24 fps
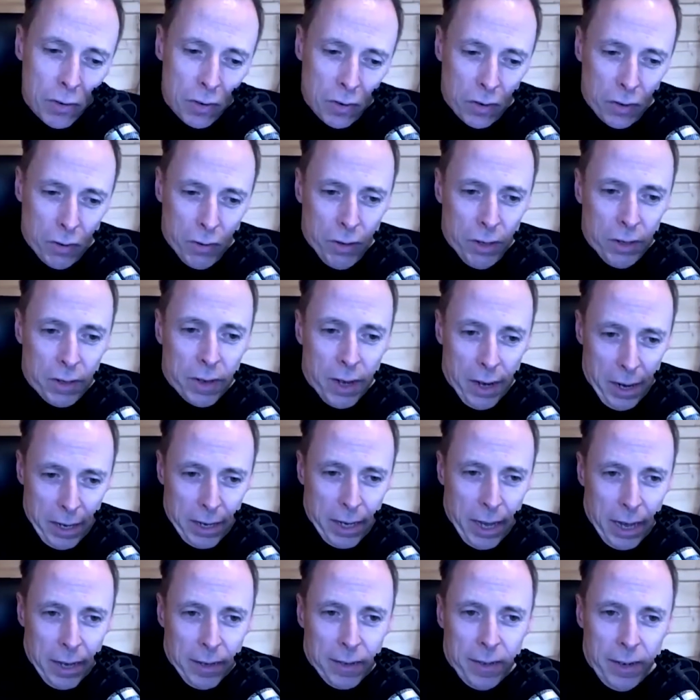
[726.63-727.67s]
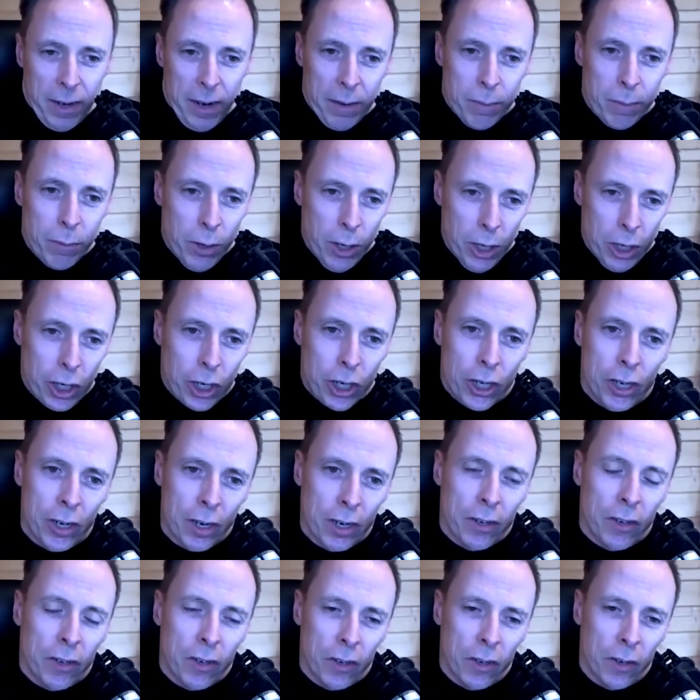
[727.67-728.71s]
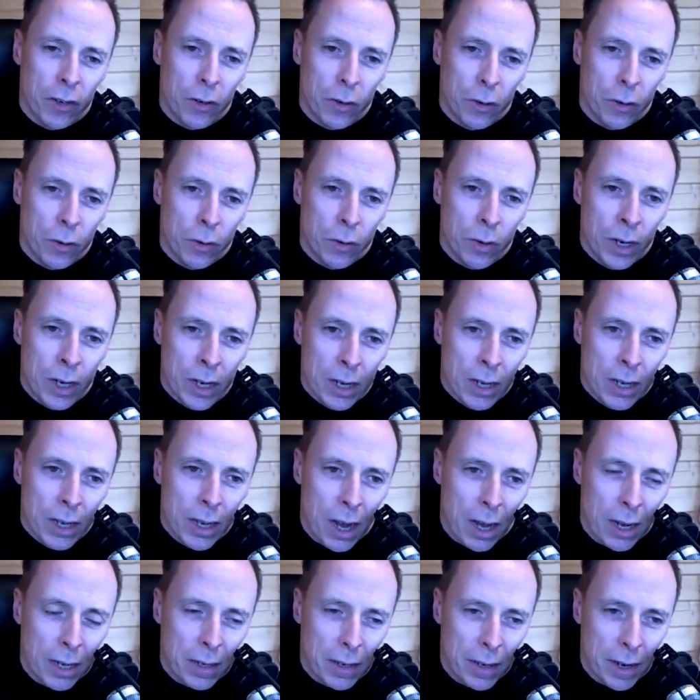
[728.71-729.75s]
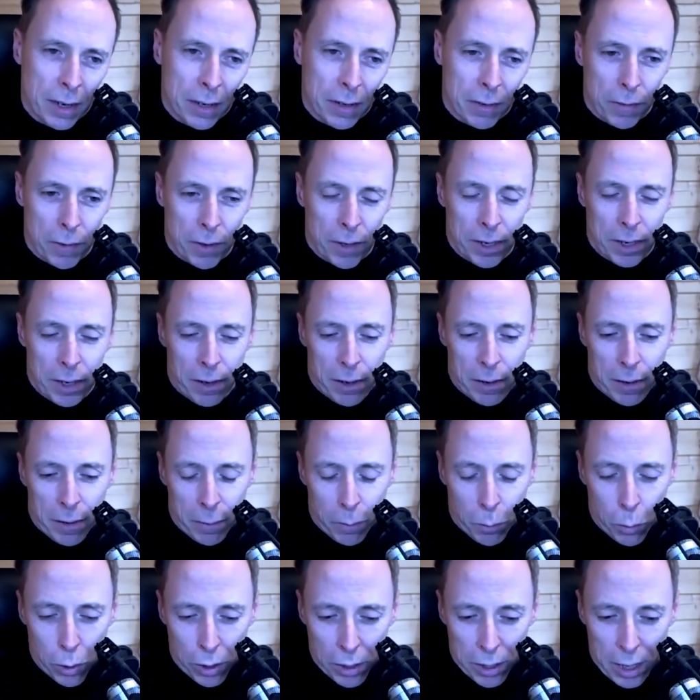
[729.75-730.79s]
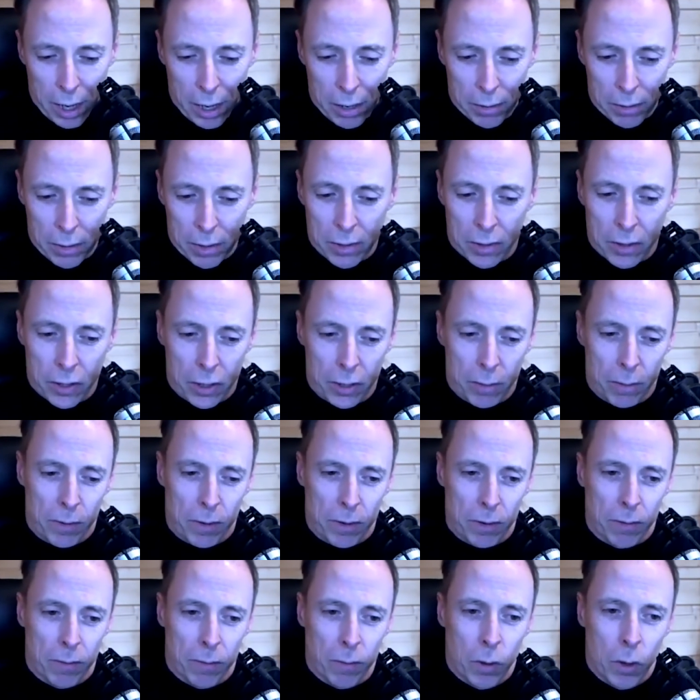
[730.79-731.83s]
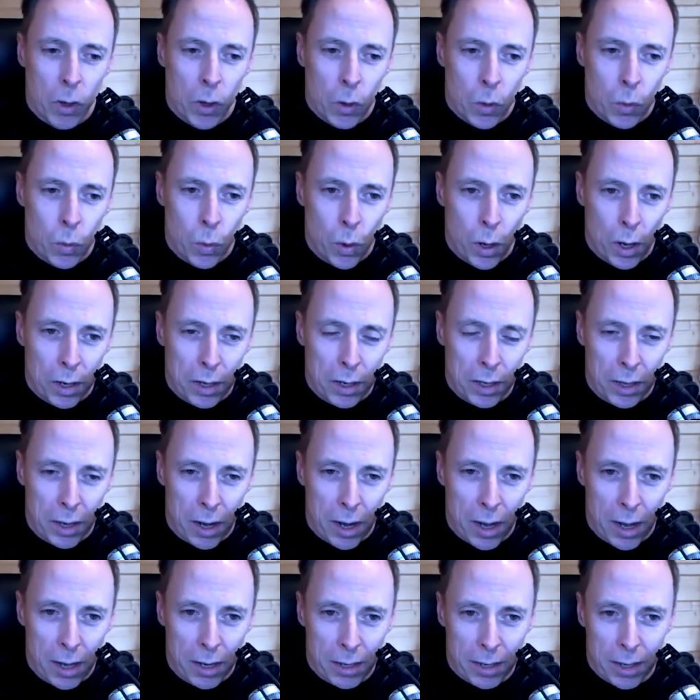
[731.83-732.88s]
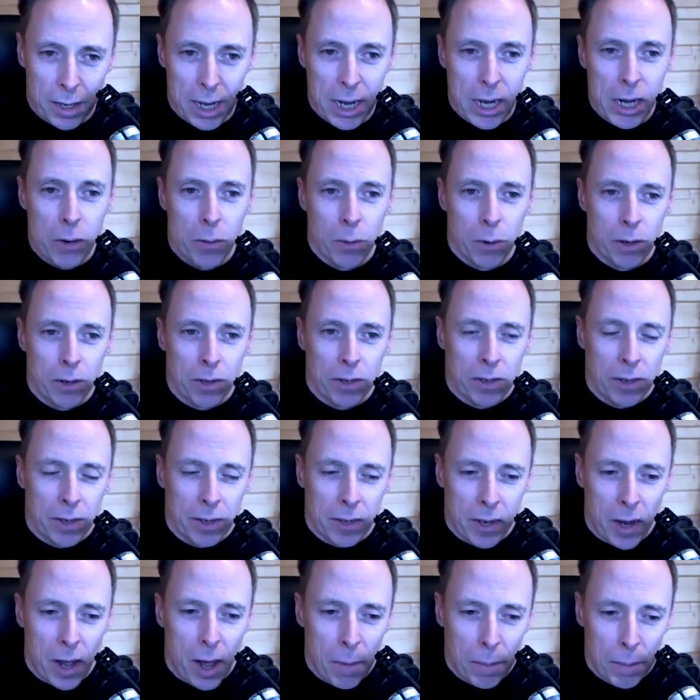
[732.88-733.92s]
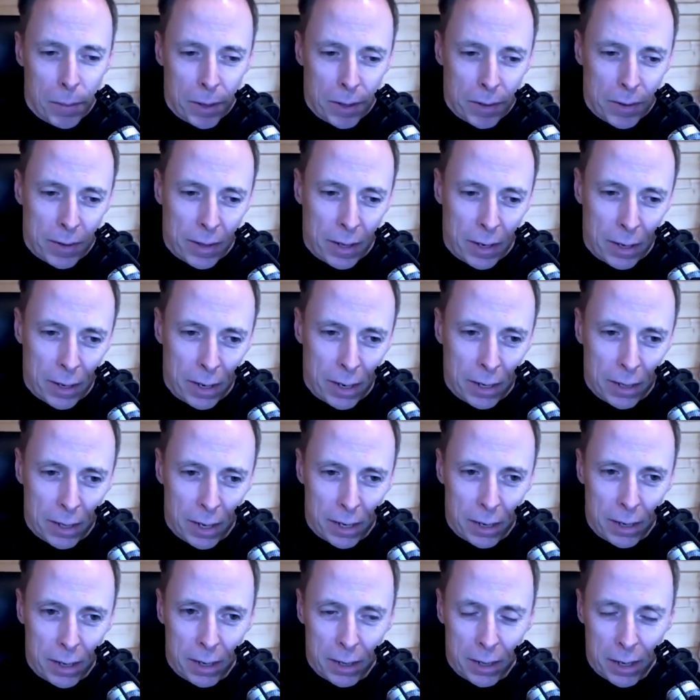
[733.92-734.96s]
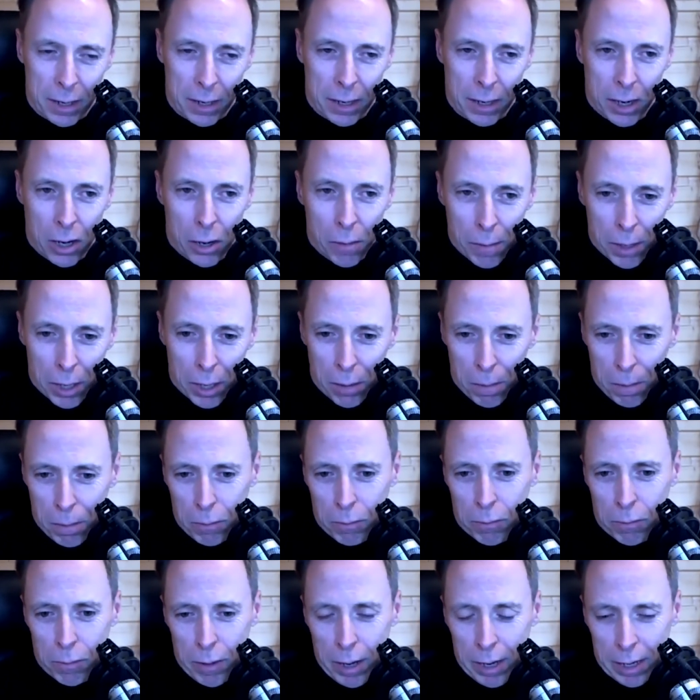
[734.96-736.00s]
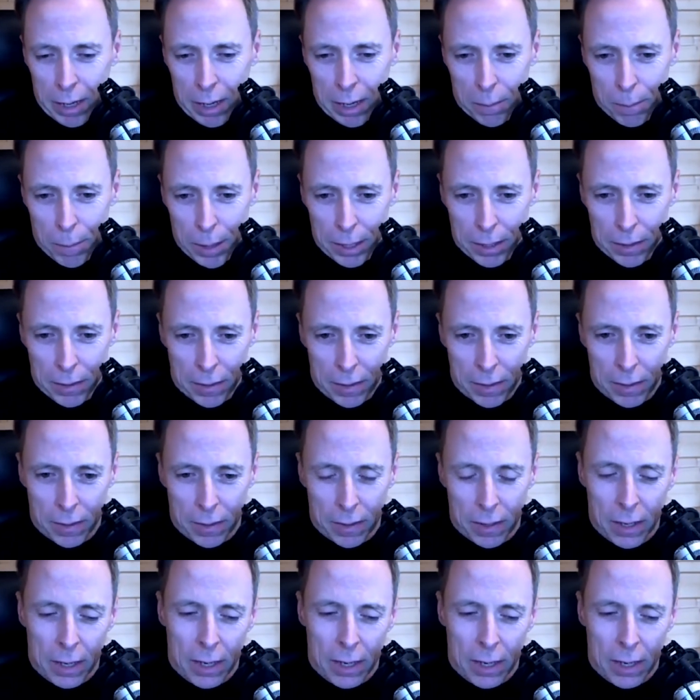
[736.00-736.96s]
tools like SEMrush to identify and work out in terms of what are the hot keywords and topics that are coming up on a regular basis.